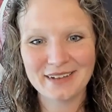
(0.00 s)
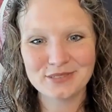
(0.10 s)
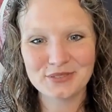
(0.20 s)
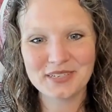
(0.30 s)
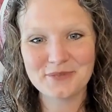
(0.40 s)

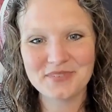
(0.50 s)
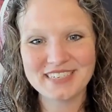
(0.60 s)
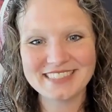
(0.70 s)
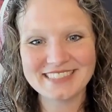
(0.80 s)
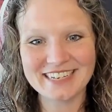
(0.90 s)
doing a
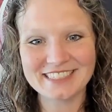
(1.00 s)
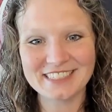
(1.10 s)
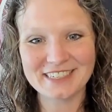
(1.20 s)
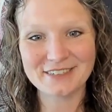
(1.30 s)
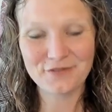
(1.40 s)
mini
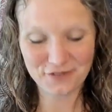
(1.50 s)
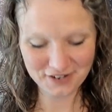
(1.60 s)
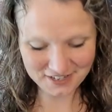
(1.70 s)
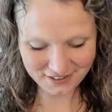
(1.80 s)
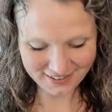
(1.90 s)
session for
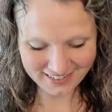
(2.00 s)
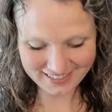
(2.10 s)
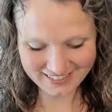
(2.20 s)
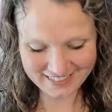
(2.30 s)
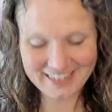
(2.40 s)
a
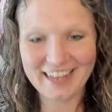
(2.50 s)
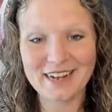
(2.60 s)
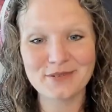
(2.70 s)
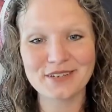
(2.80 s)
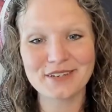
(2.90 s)
client, and
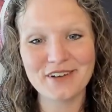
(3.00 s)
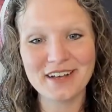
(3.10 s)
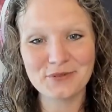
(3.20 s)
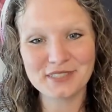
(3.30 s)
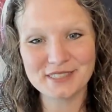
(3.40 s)
I'm going to go ahead
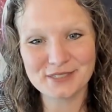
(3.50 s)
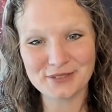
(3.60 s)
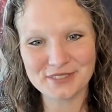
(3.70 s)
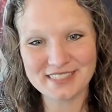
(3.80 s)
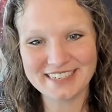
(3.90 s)
and read these
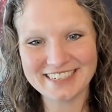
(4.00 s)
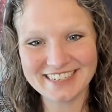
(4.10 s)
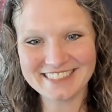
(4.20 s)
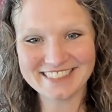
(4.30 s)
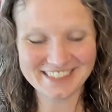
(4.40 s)
goals here and
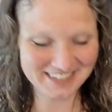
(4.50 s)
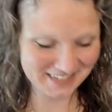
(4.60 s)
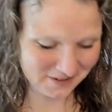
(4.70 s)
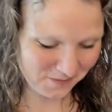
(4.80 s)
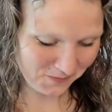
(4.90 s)
get
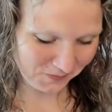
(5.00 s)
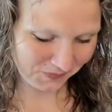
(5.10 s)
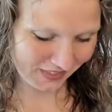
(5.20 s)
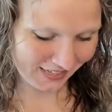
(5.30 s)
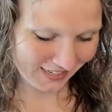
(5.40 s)
started. It
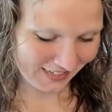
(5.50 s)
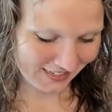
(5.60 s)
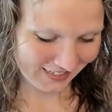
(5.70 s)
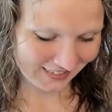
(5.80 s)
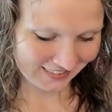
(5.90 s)

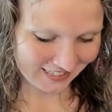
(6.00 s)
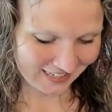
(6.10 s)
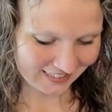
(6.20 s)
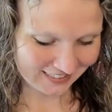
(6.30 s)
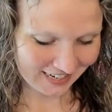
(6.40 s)

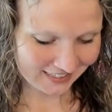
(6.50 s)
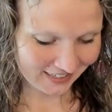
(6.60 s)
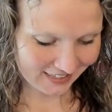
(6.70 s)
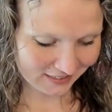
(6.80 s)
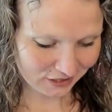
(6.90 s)
says, I'd
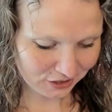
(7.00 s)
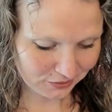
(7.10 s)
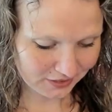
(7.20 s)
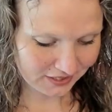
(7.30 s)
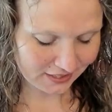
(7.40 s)
like to
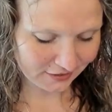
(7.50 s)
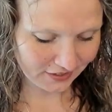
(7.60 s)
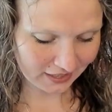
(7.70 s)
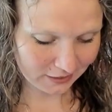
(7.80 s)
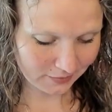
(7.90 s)
receive
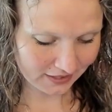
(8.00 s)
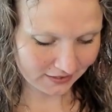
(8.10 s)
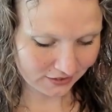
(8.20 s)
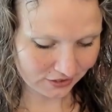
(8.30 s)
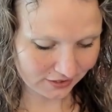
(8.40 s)
any
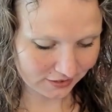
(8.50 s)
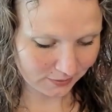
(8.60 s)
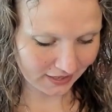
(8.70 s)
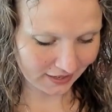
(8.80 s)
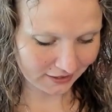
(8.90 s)
messages
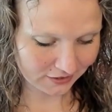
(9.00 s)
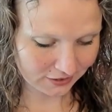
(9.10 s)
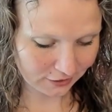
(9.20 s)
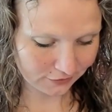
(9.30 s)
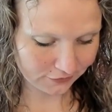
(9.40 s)
my higher
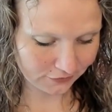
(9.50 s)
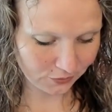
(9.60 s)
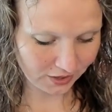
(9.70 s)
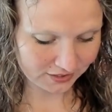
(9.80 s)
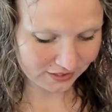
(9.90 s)
self
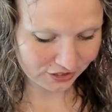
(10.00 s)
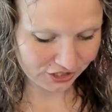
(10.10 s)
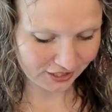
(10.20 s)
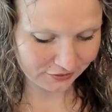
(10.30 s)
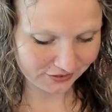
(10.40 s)
wants to
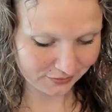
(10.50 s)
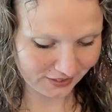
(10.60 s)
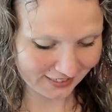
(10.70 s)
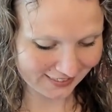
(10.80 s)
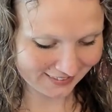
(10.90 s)
share with
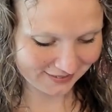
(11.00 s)
me.